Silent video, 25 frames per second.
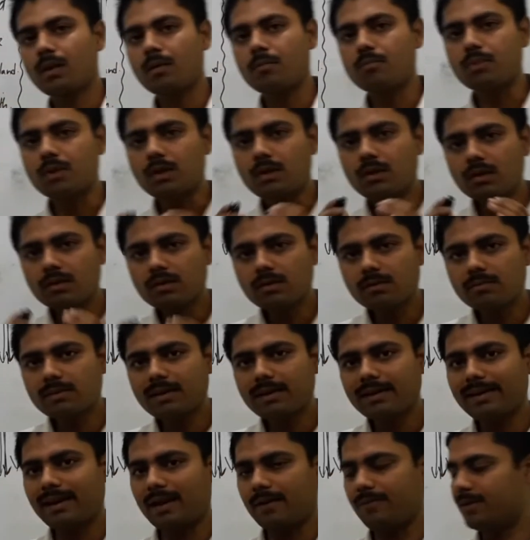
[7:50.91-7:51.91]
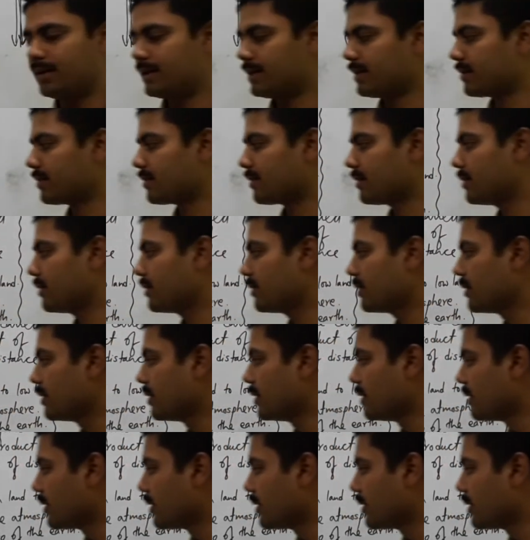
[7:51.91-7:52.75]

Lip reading: Because of the gravitation,